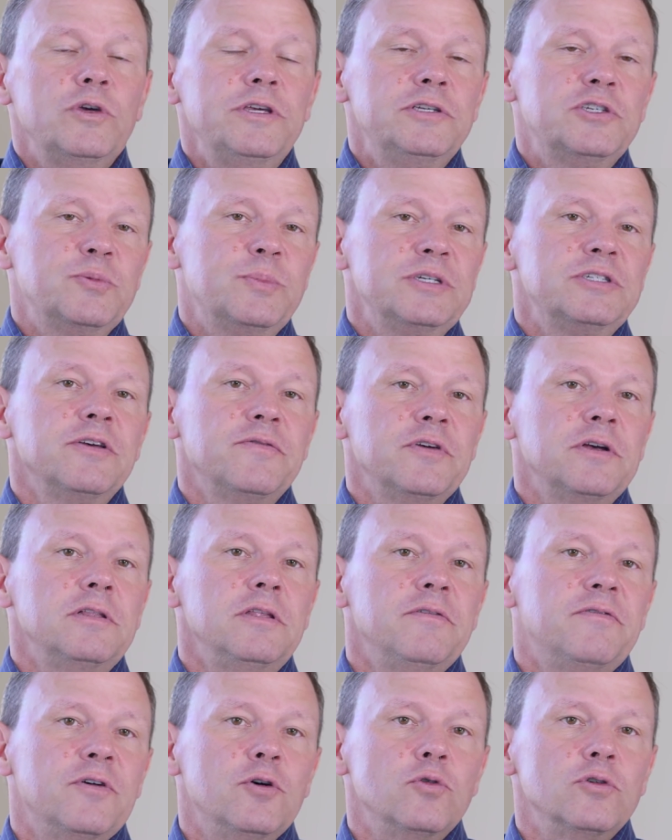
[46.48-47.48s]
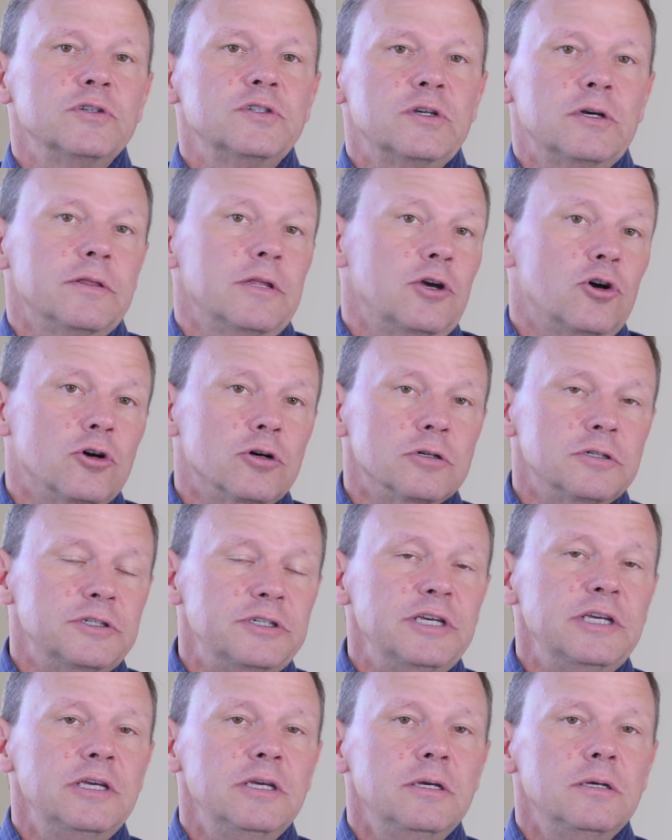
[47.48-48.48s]
we specifically focus on the
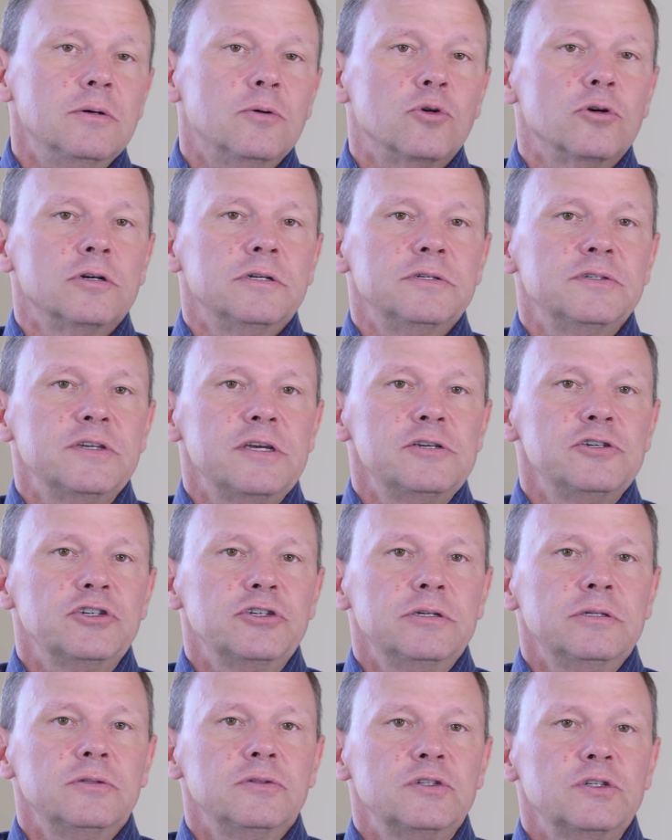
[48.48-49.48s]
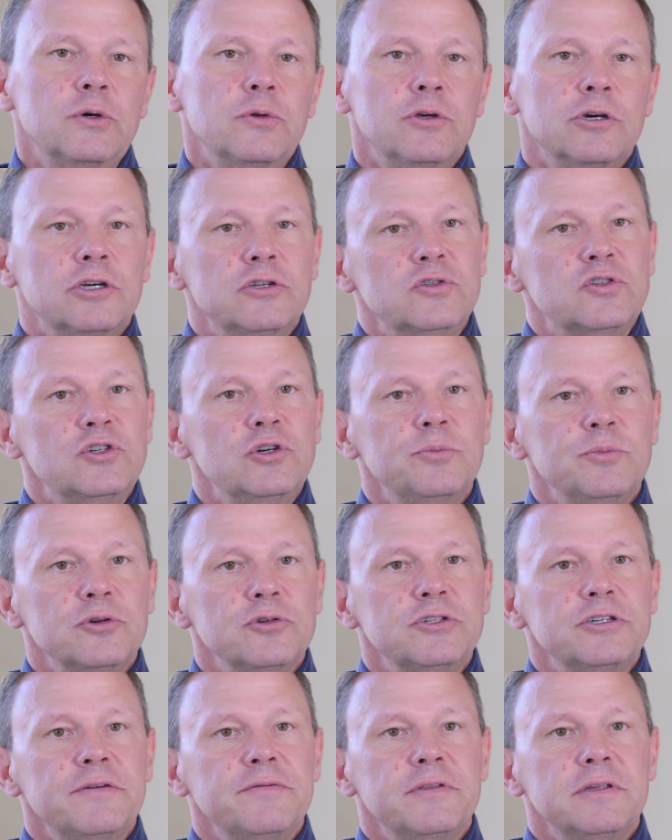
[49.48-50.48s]
R&D organization, so the
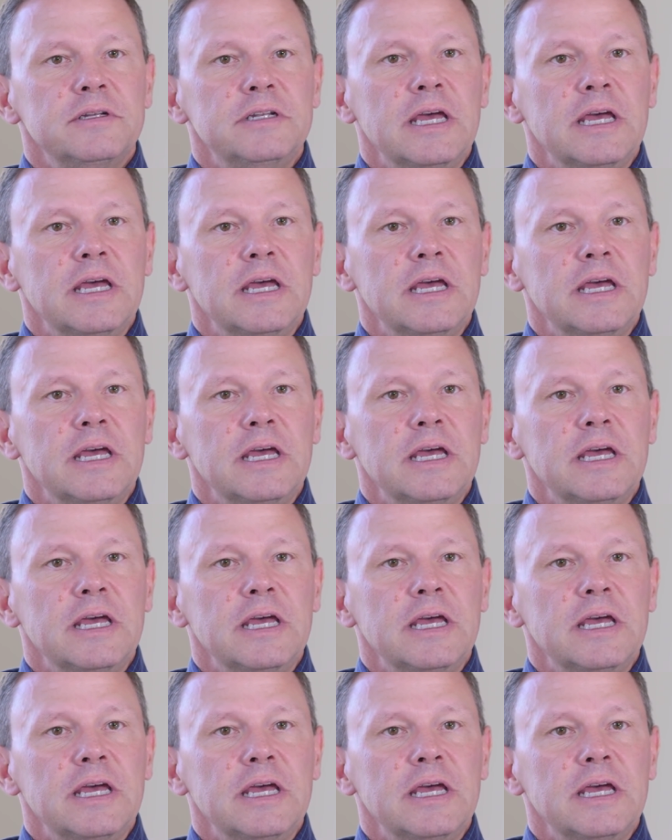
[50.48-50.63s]
consumers of the